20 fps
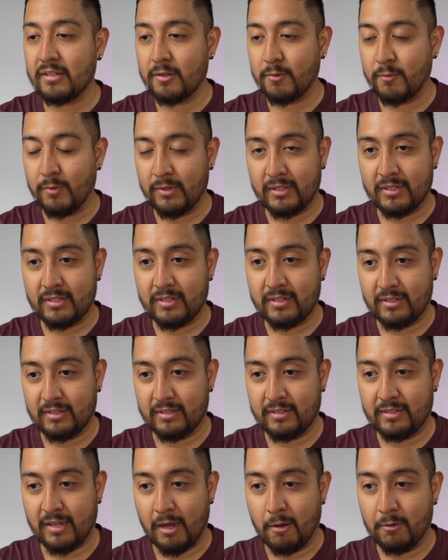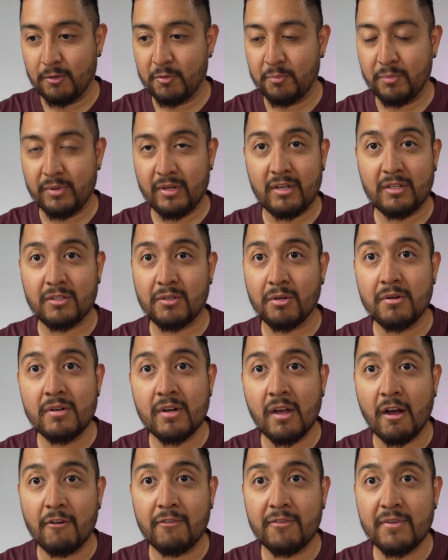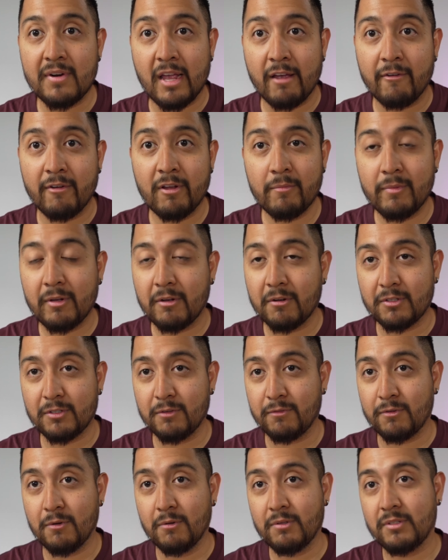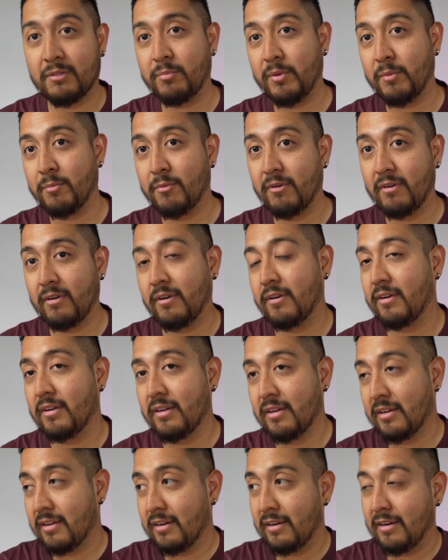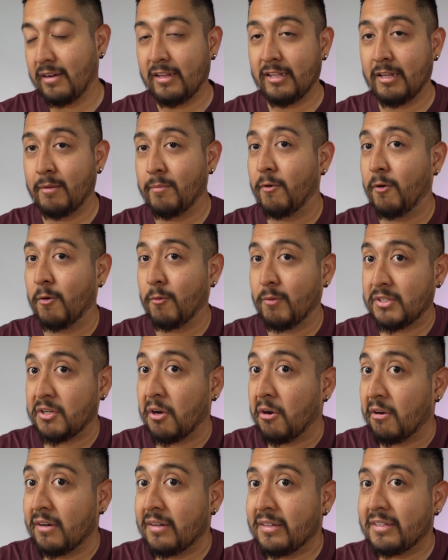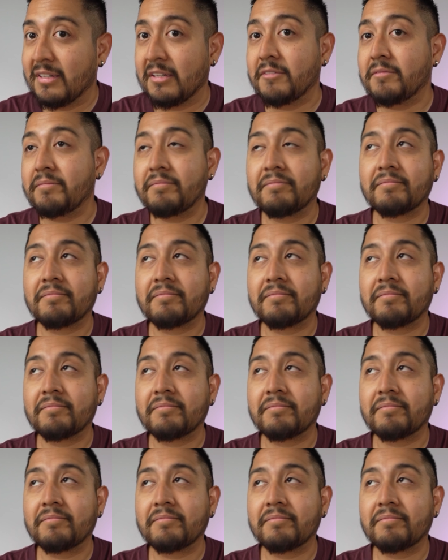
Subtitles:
without being turned off never, because of course people let them always on, yeah?